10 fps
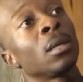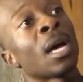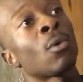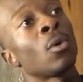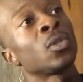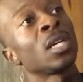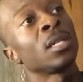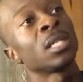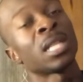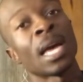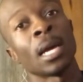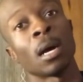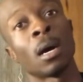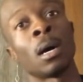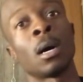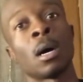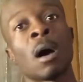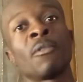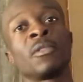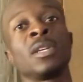I rotate this light
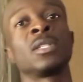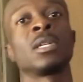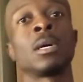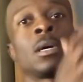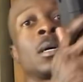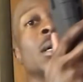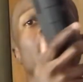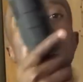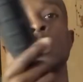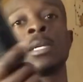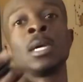off of this gun